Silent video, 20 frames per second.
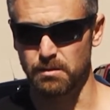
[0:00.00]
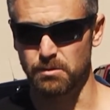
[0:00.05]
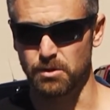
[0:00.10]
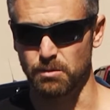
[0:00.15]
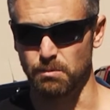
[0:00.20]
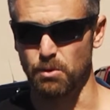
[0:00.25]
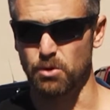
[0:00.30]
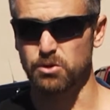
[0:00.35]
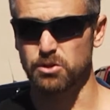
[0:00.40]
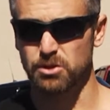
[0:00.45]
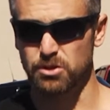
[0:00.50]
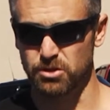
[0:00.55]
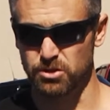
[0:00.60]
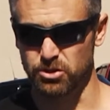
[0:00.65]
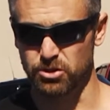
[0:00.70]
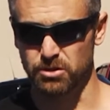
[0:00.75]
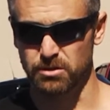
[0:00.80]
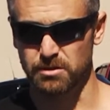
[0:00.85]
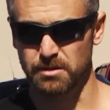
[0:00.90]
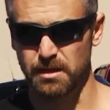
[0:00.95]
most of your
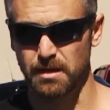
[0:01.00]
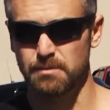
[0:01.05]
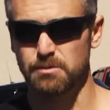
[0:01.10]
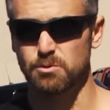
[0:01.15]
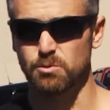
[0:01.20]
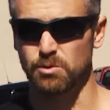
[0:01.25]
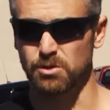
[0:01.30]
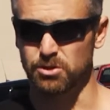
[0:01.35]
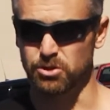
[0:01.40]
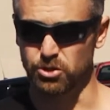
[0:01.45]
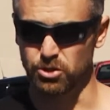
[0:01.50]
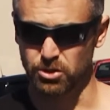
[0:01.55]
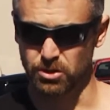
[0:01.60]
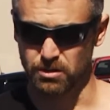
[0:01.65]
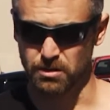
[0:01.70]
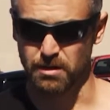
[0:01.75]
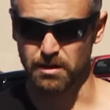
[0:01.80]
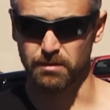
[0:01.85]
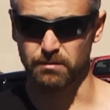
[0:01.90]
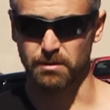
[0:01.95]
insurance companies will
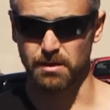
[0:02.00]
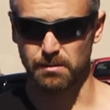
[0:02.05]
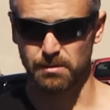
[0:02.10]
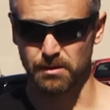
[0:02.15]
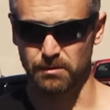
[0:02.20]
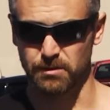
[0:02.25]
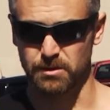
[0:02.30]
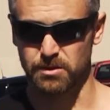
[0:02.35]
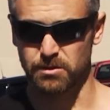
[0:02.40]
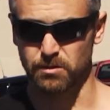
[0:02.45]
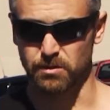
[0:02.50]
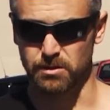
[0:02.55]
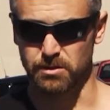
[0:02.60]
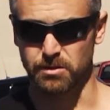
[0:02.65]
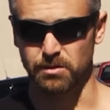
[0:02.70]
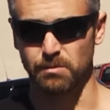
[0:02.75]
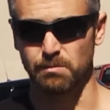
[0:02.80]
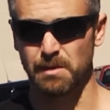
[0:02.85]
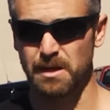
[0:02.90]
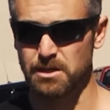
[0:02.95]
insure on a rebuilt restored,
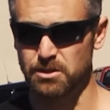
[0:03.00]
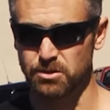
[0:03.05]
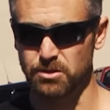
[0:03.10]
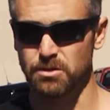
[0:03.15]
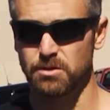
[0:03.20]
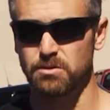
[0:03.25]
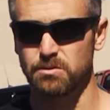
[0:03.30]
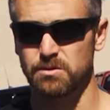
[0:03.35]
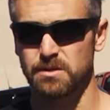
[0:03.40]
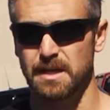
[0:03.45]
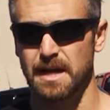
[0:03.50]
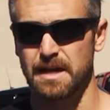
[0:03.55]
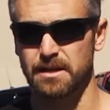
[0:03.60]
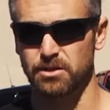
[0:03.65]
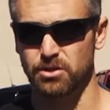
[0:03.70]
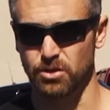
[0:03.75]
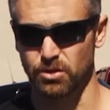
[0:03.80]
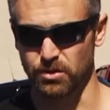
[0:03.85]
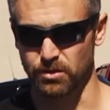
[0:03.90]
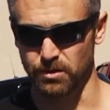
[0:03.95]
so make sure you use that
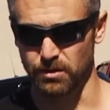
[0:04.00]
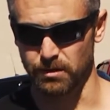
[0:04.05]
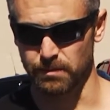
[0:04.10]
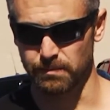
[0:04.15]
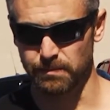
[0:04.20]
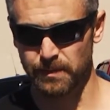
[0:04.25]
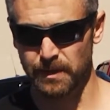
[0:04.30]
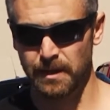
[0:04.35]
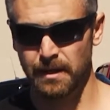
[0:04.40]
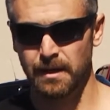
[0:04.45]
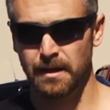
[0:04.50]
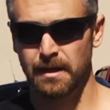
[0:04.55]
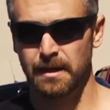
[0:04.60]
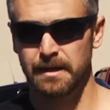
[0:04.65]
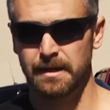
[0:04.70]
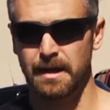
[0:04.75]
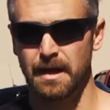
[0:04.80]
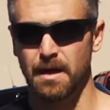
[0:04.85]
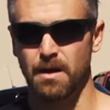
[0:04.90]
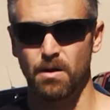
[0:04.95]
term.
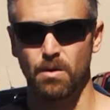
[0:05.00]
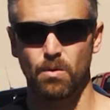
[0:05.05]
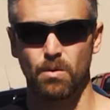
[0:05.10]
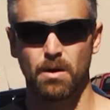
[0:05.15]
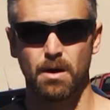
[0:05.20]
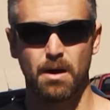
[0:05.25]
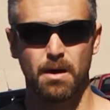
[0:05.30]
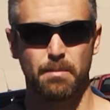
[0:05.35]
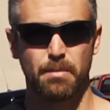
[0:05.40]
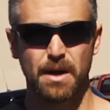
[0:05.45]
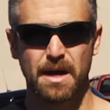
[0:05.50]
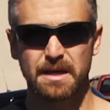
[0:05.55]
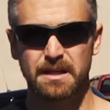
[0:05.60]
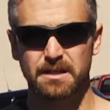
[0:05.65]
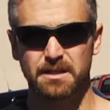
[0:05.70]
Now, a branded